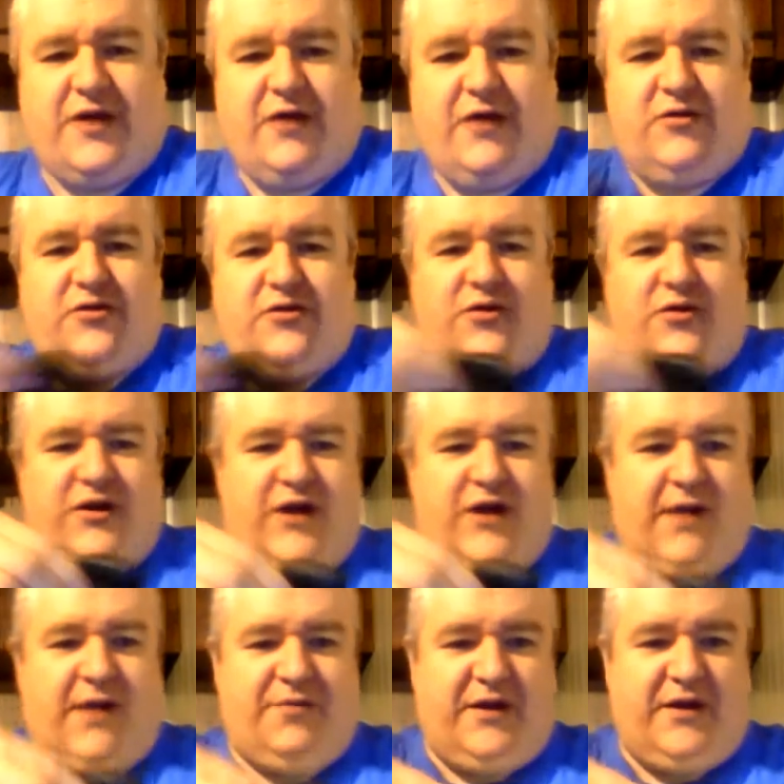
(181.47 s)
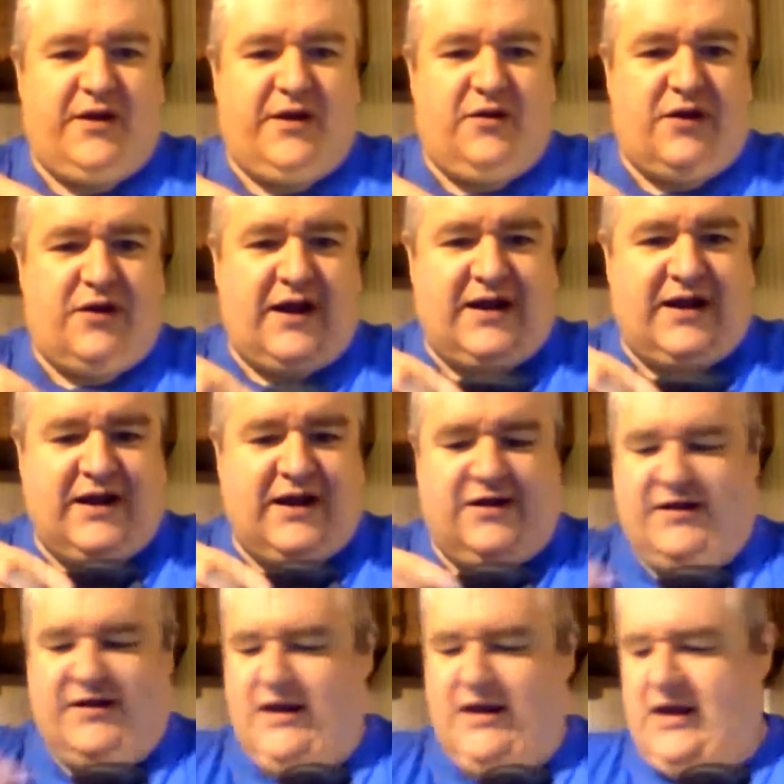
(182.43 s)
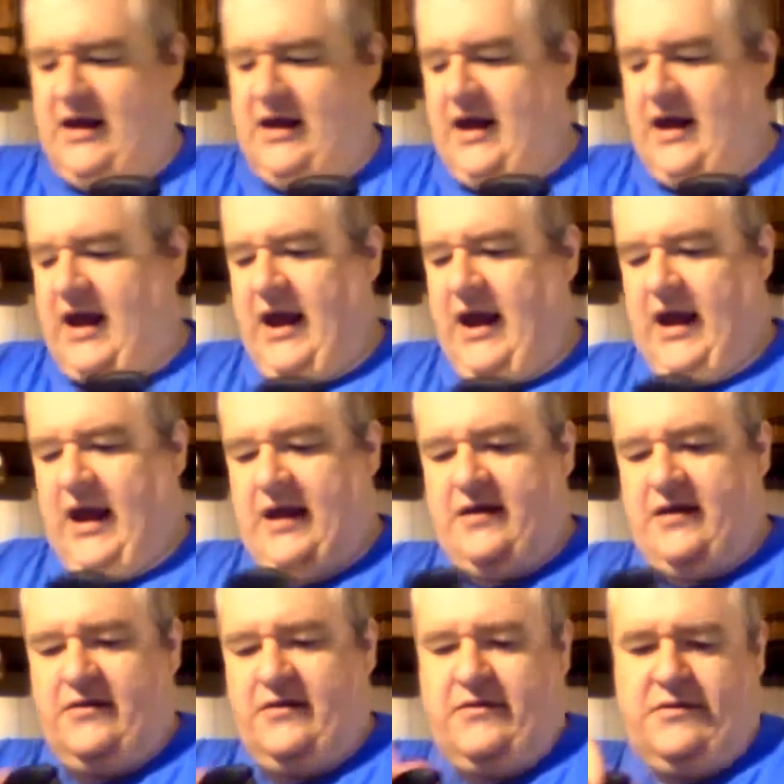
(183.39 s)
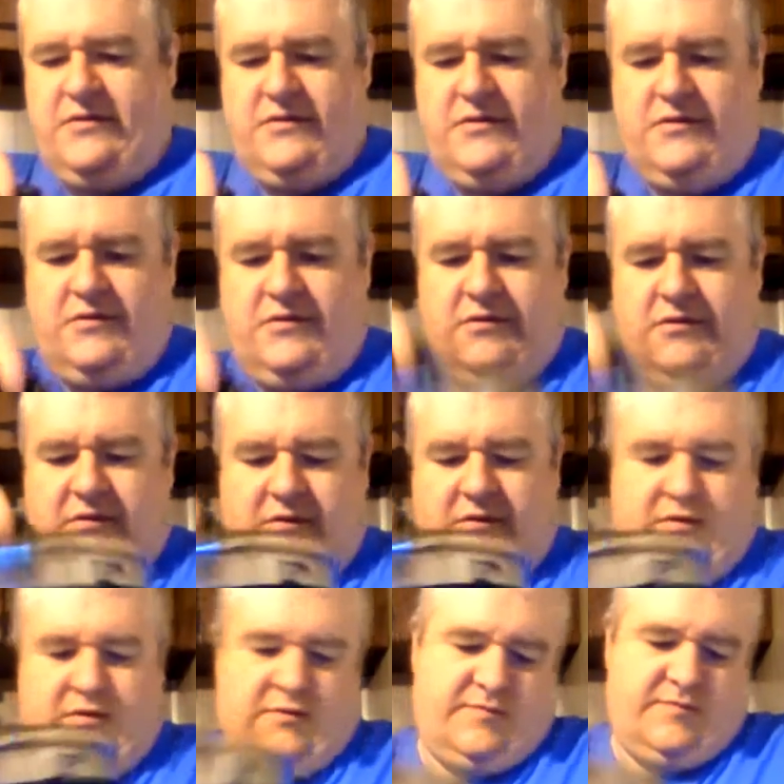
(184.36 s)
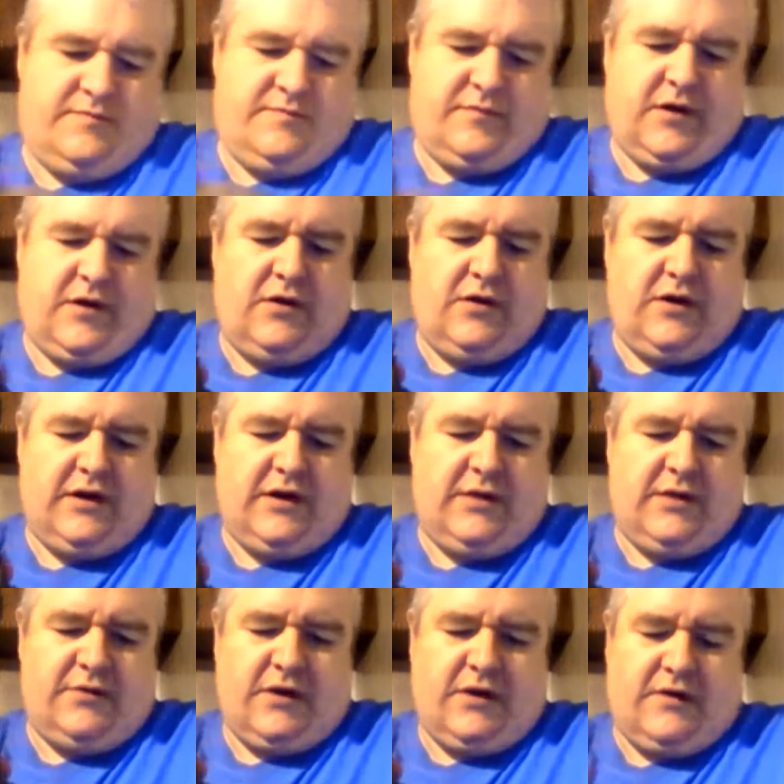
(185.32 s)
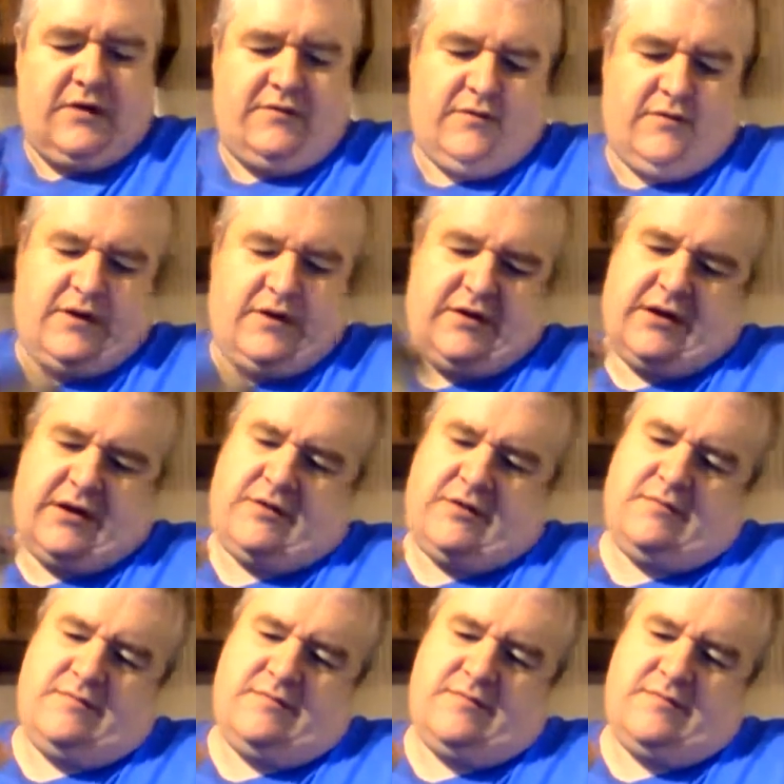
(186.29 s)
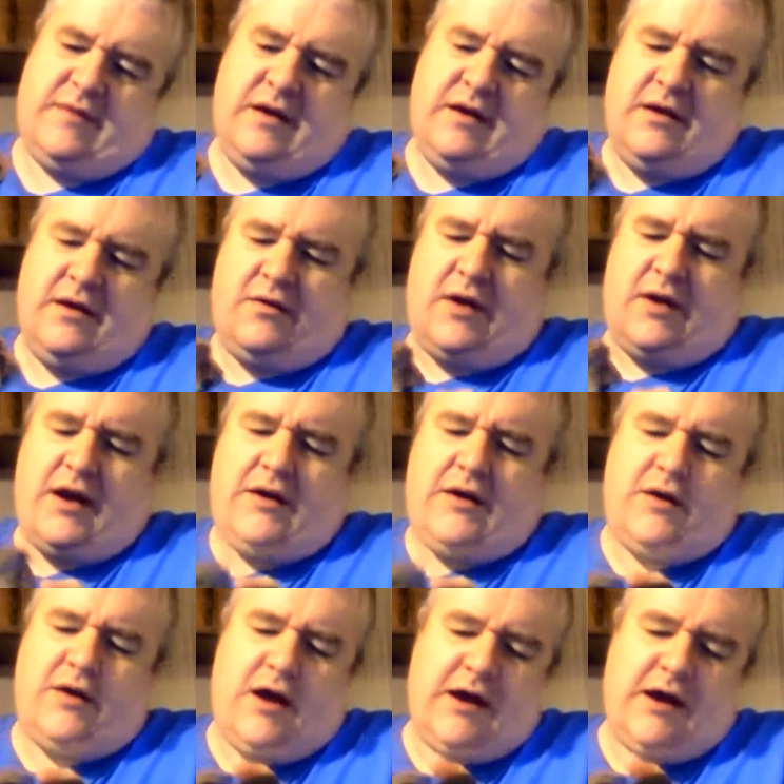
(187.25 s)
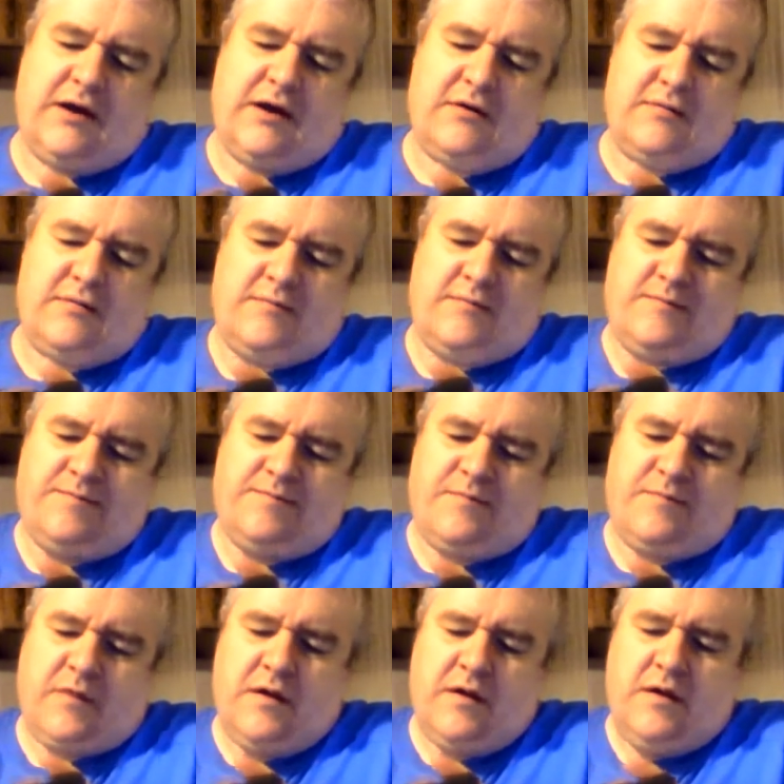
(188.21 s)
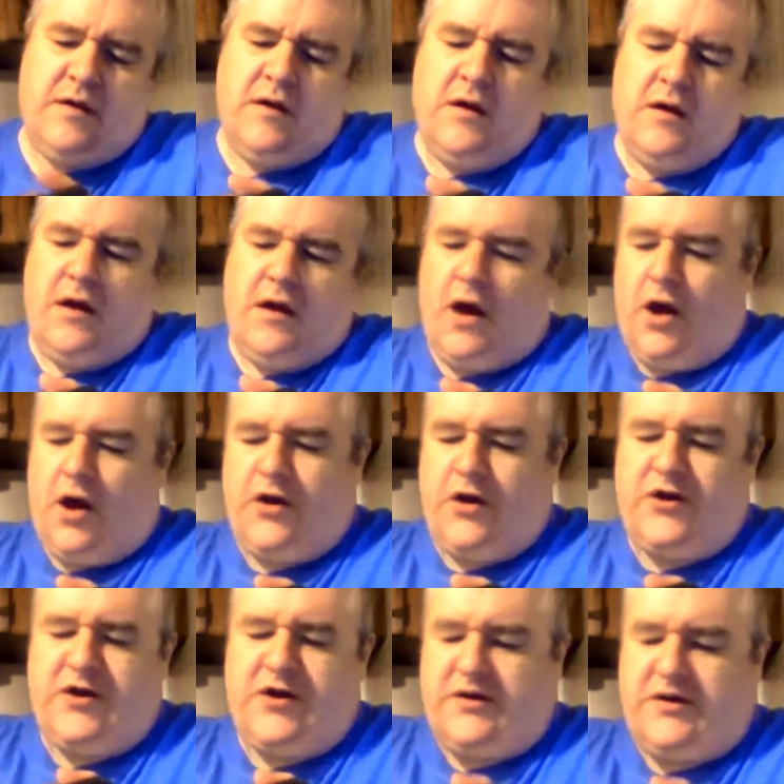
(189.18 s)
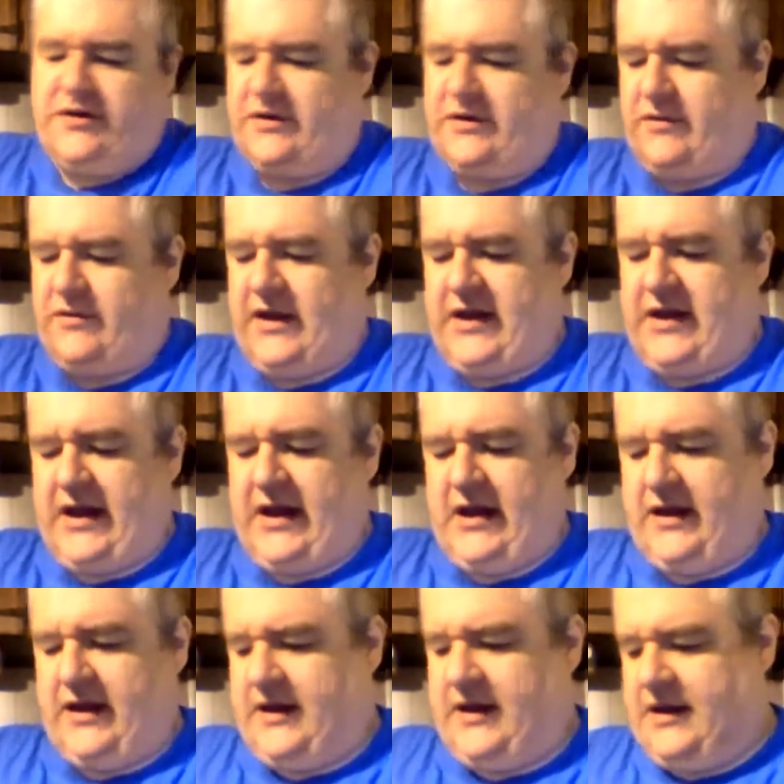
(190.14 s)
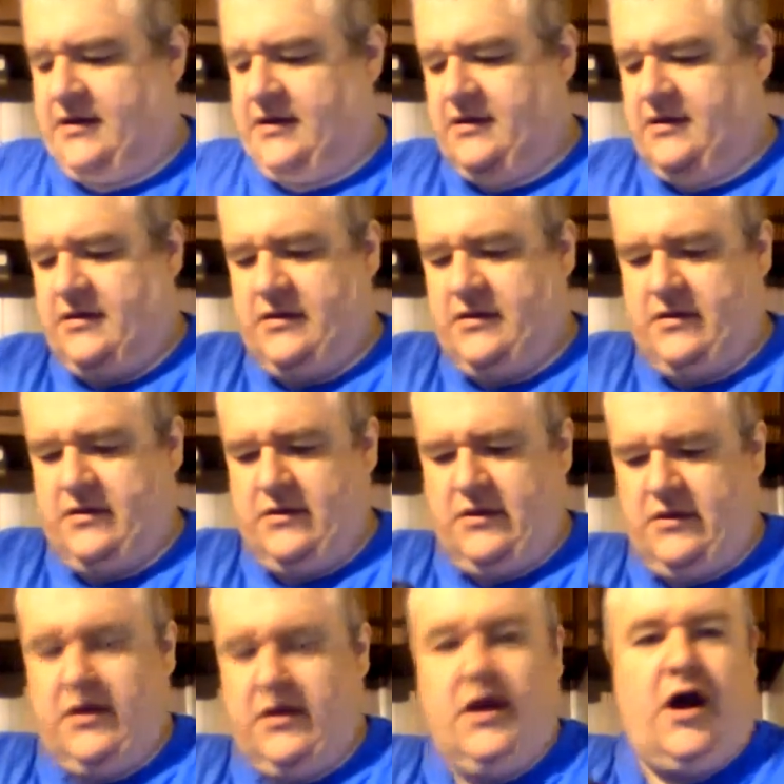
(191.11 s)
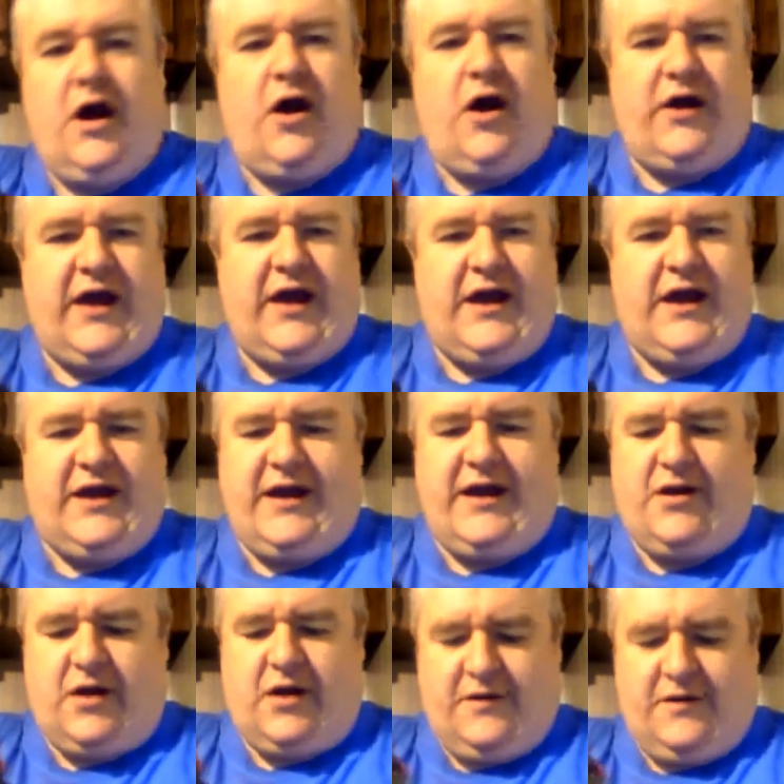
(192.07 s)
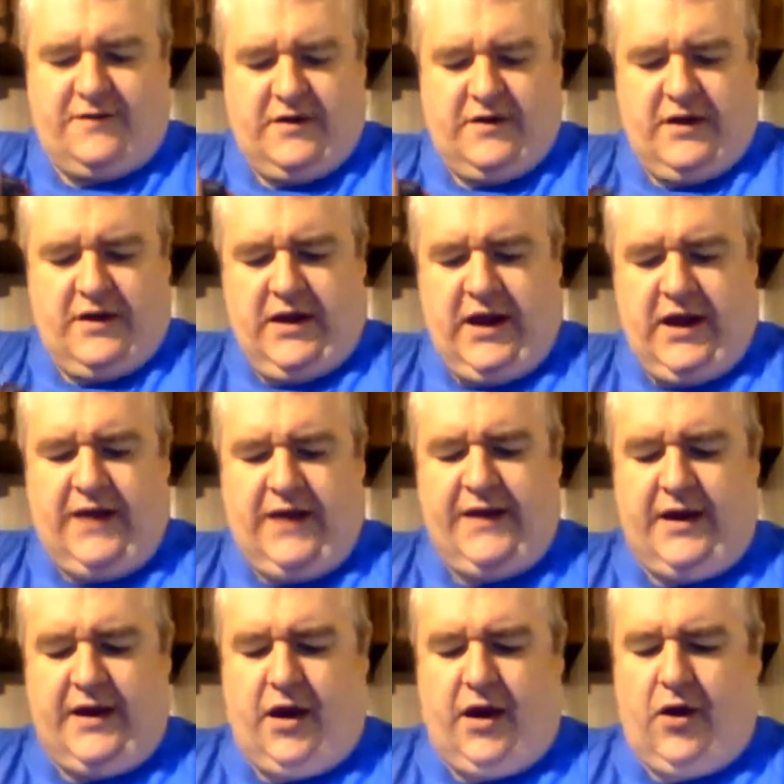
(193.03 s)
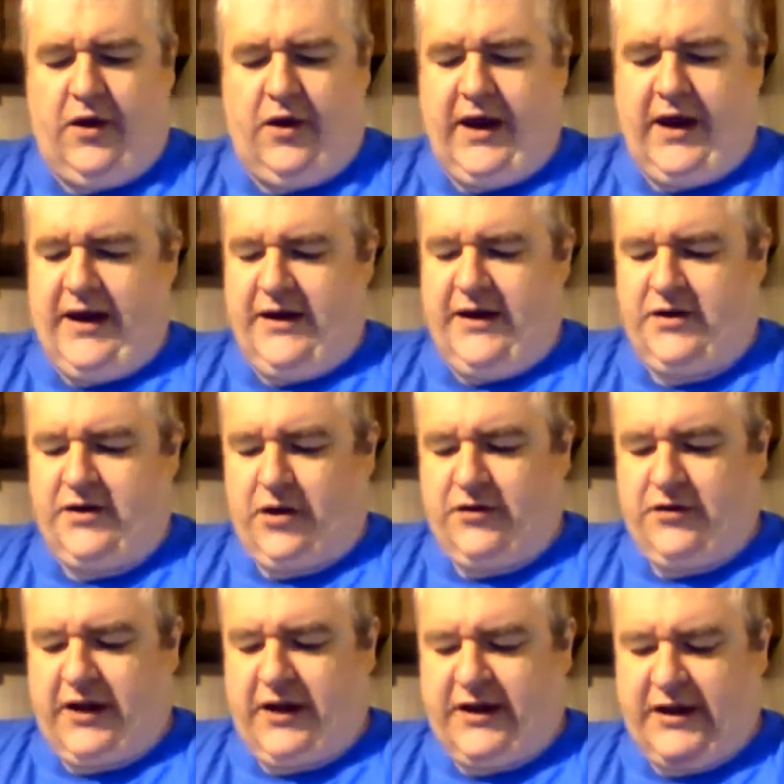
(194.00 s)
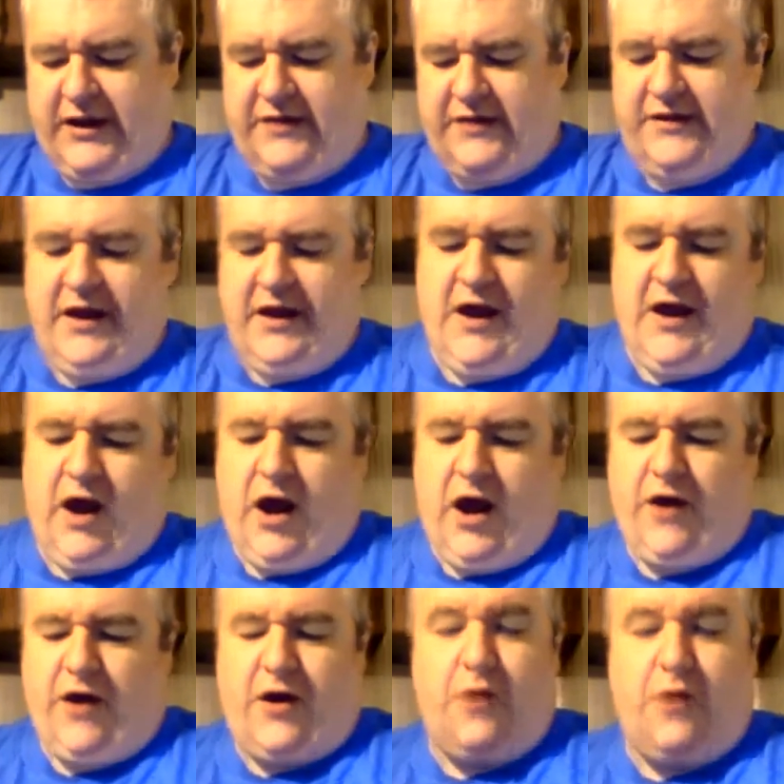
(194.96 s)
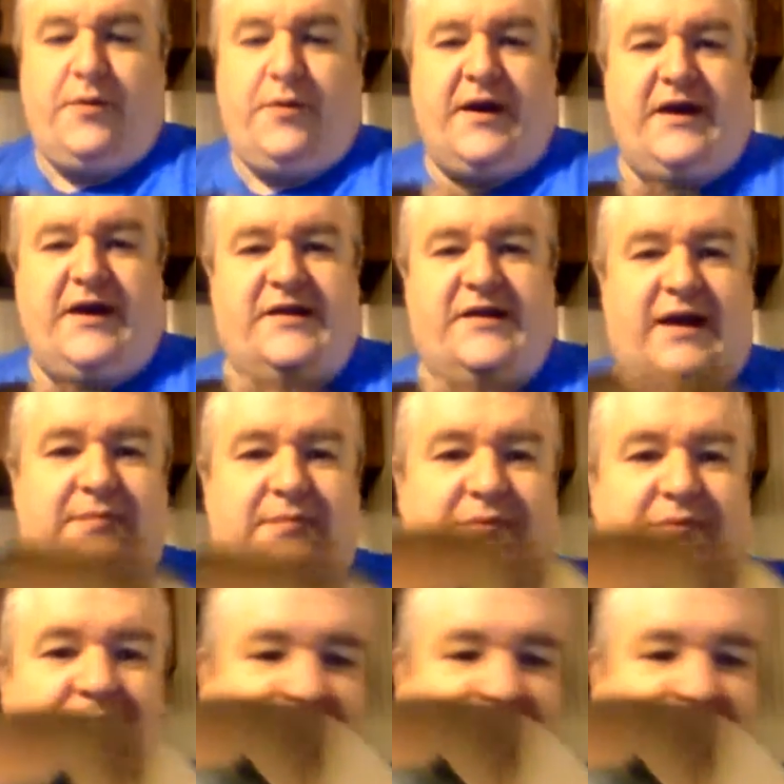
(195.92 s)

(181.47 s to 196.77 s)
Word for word: I was doing the top thing. You do it like this, and... Oh, it comes off. Wait a second. How do you lock it? Oh, you it like that, and then... Oh, you can't take it off. And then, oh, okay, and this goes like this. Oh, to open these up.